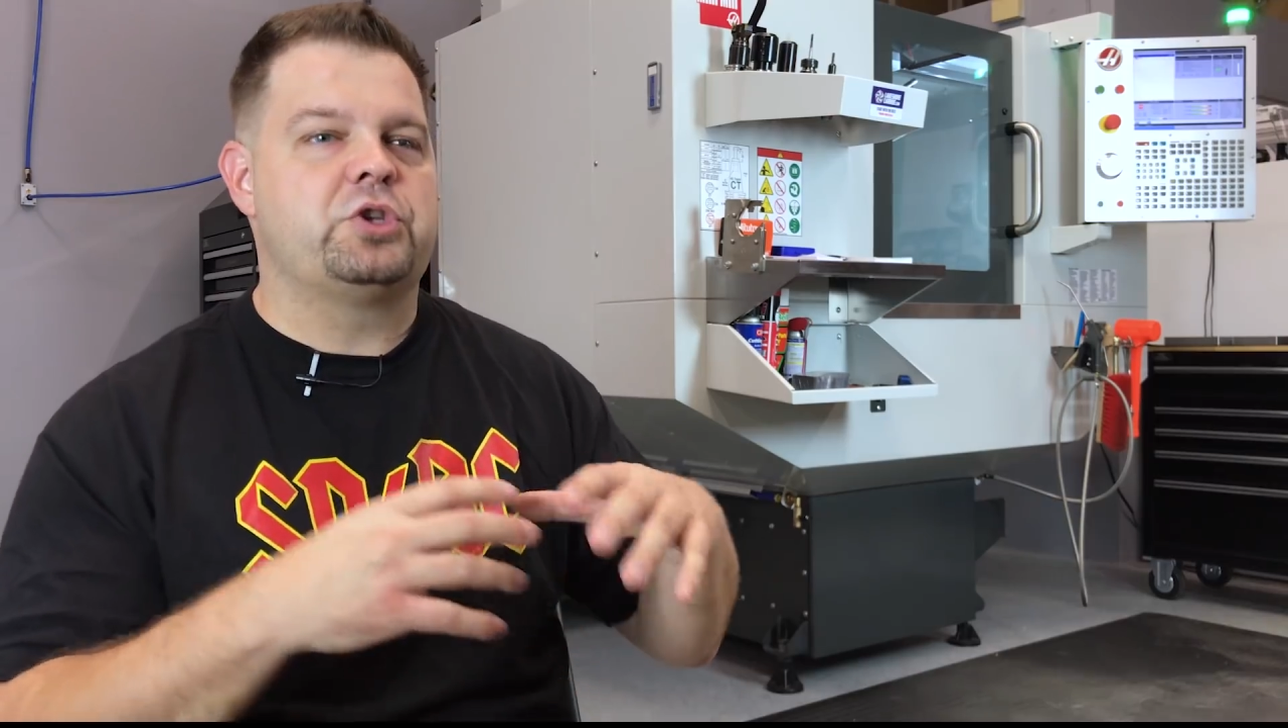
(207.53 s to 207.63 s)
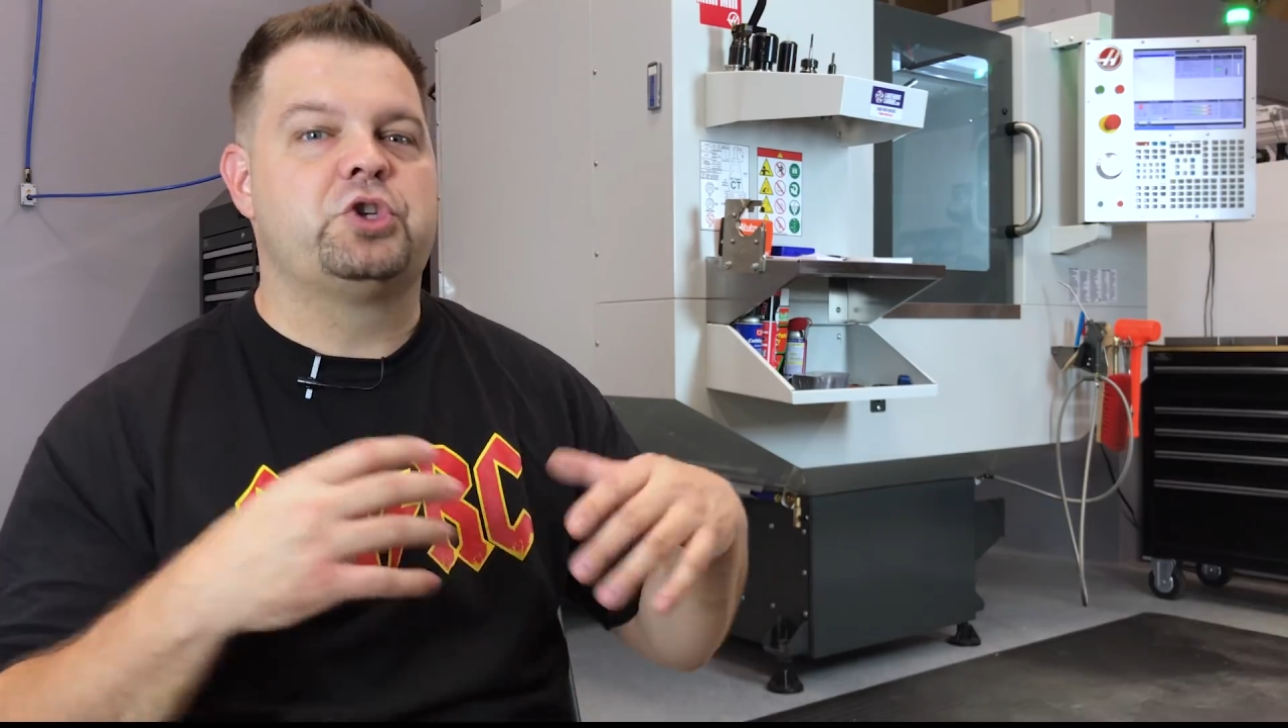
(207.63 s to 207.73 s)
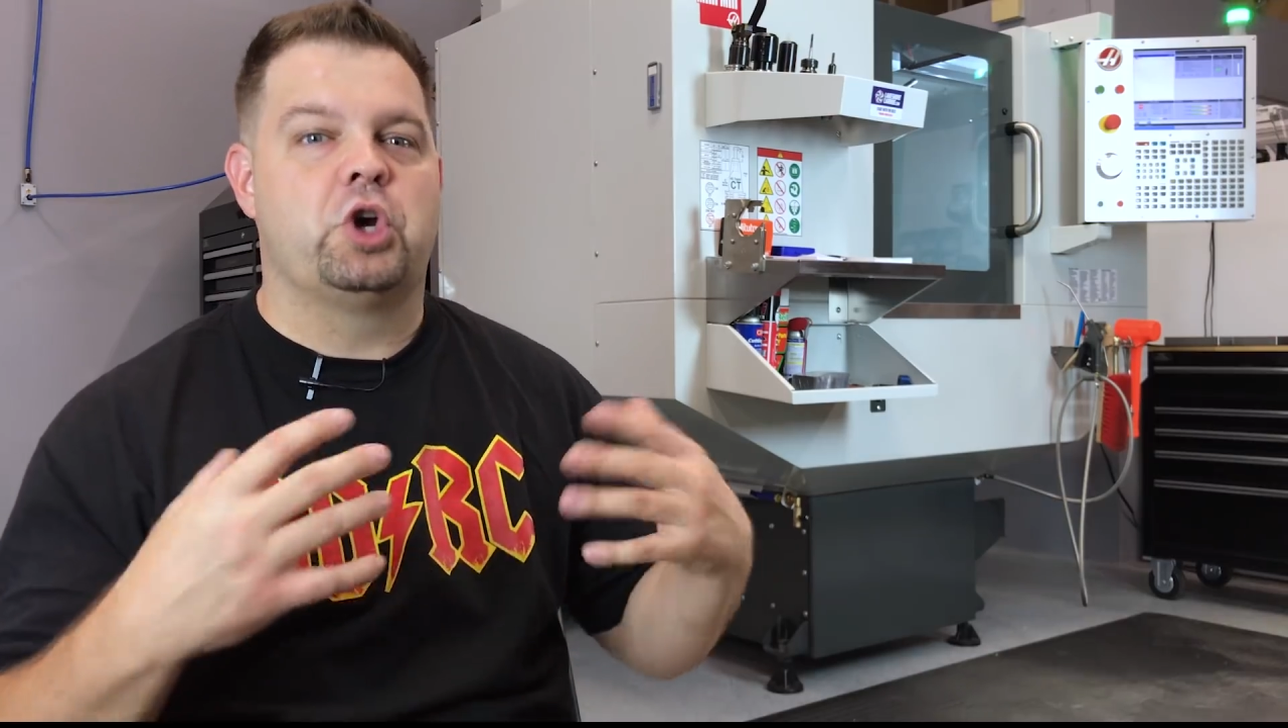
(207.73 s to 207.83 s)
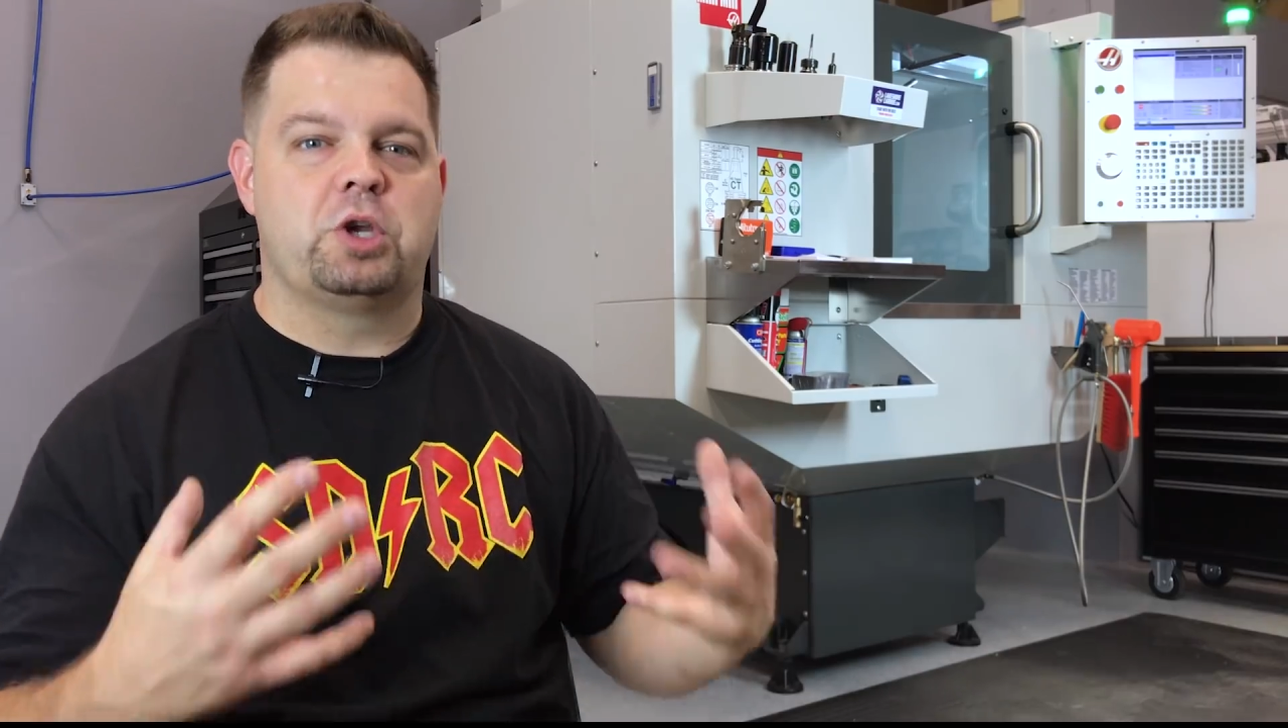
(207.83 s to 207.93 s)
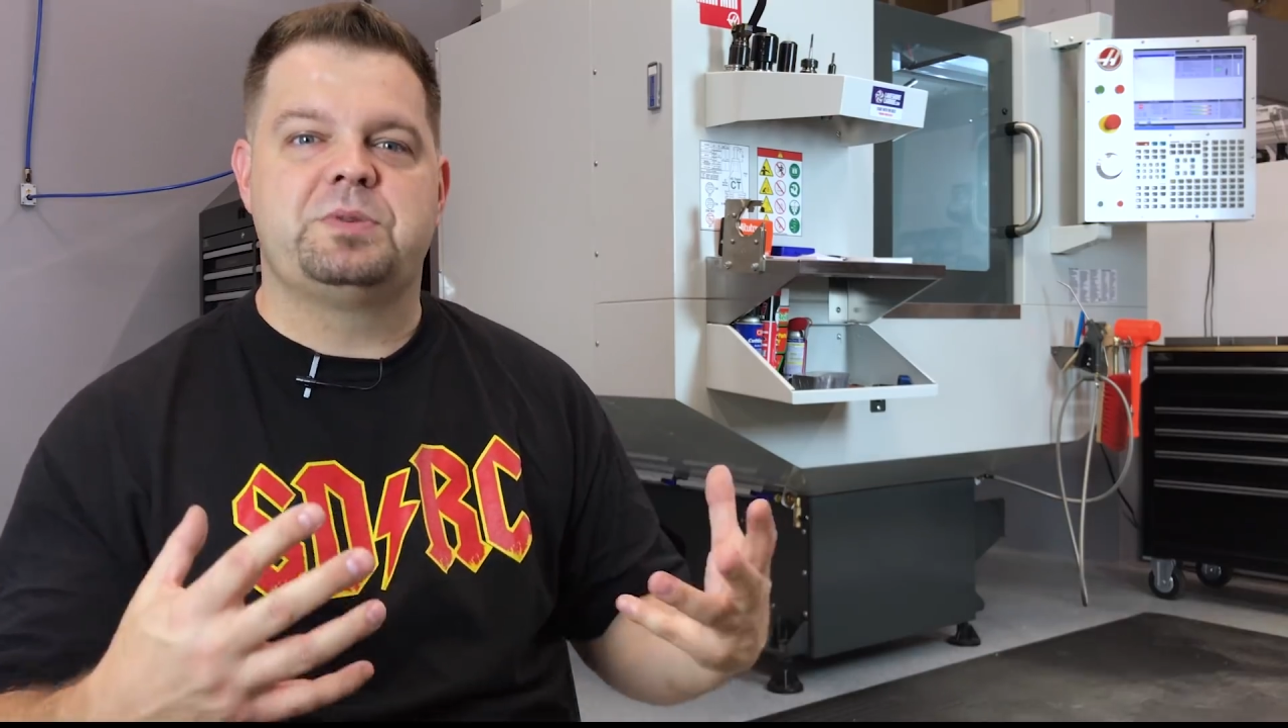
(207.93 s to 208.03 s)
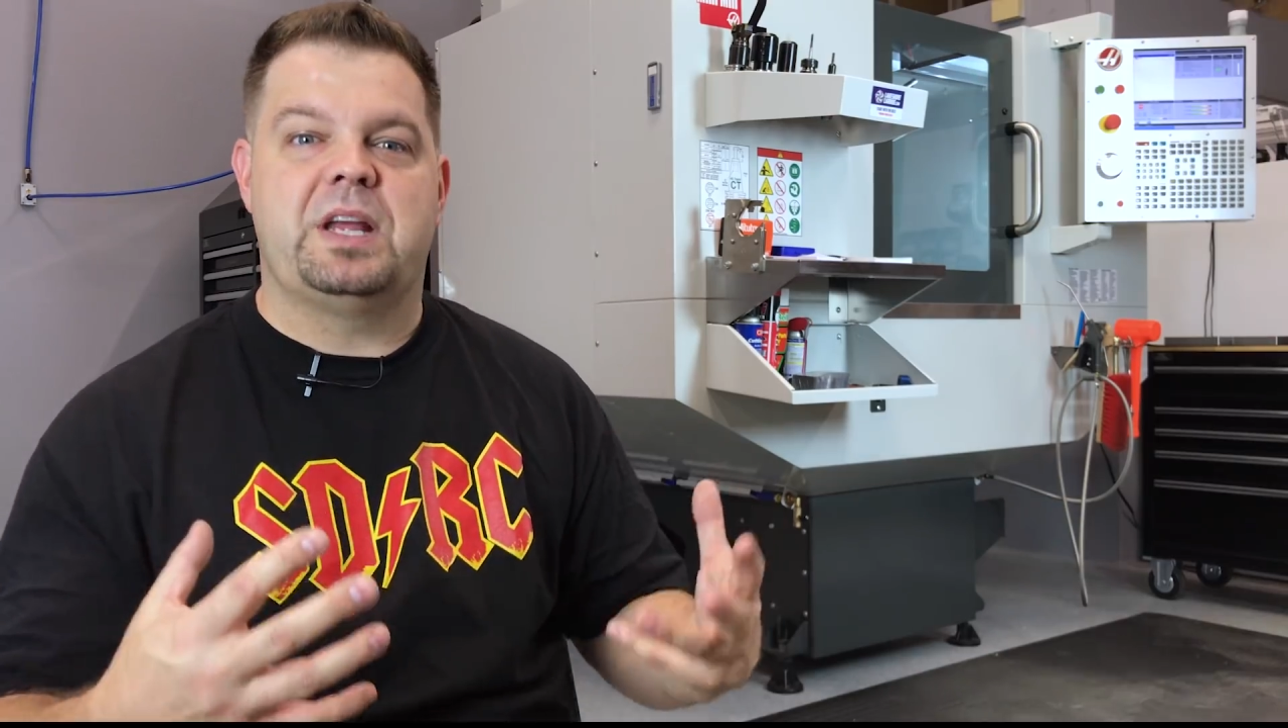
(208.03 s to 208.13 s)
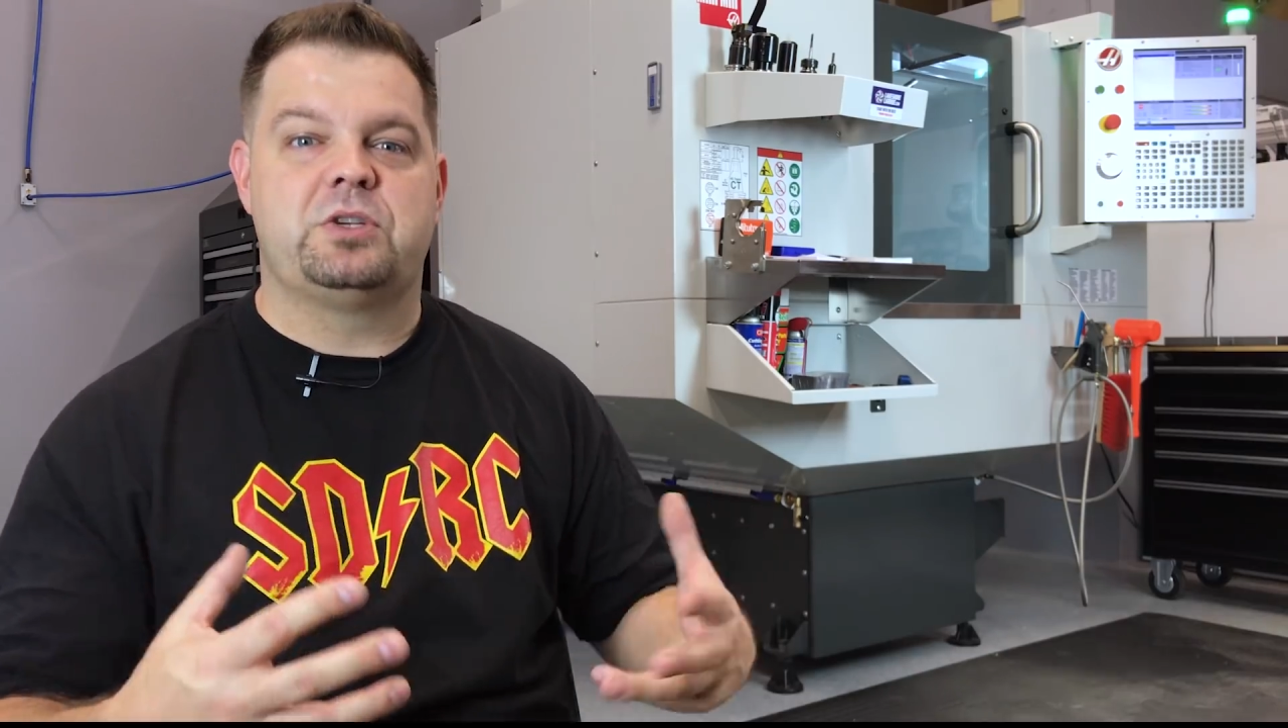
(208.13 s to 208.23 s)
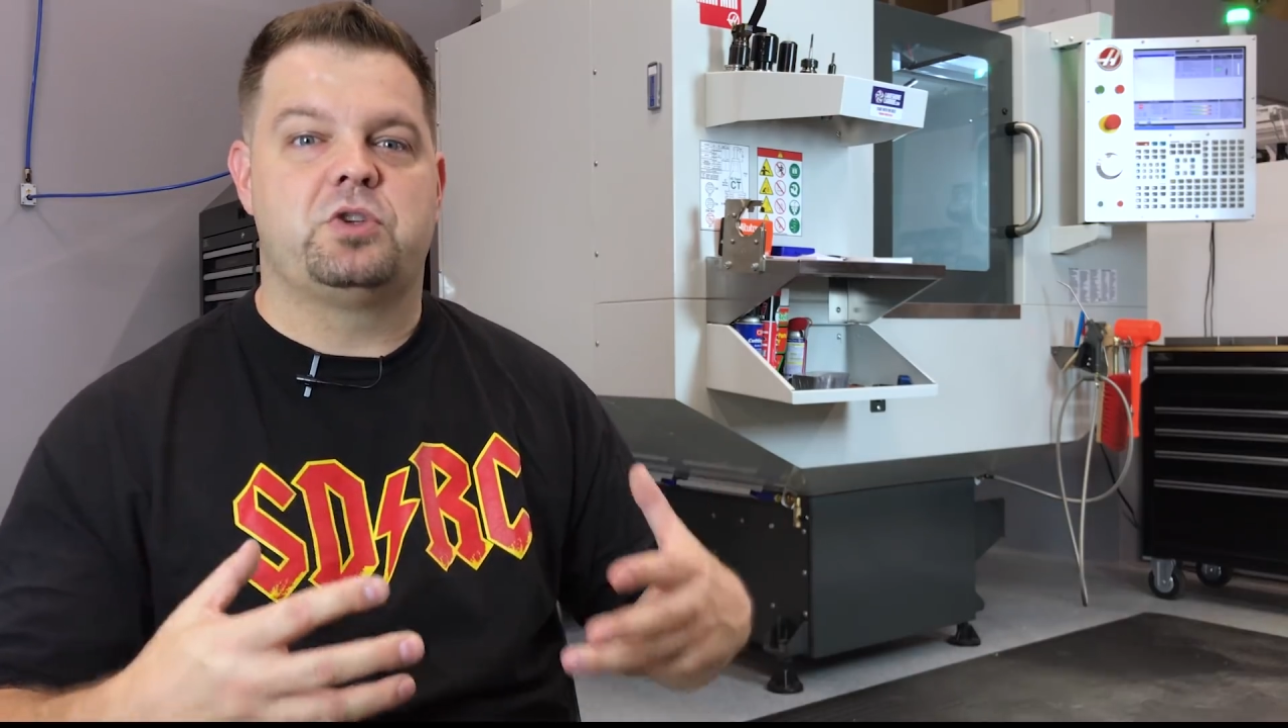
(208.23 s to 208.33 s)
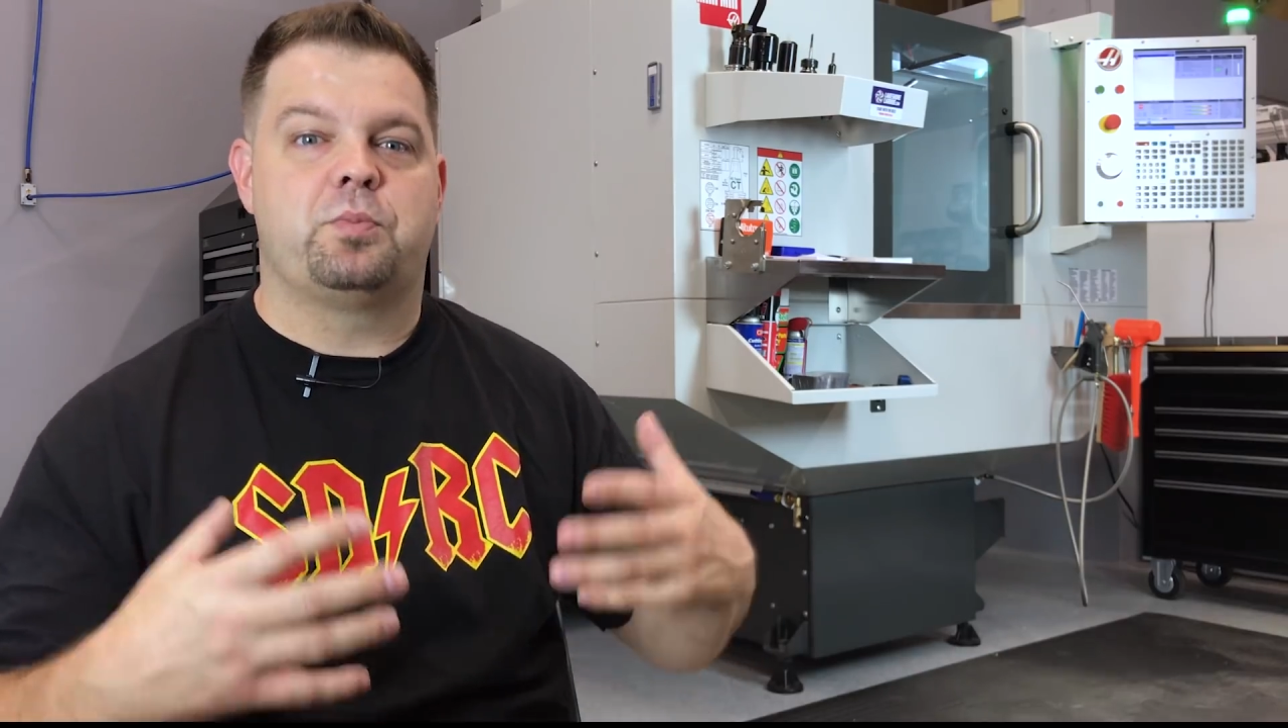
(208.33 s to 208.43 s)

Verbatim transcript: circumstances of the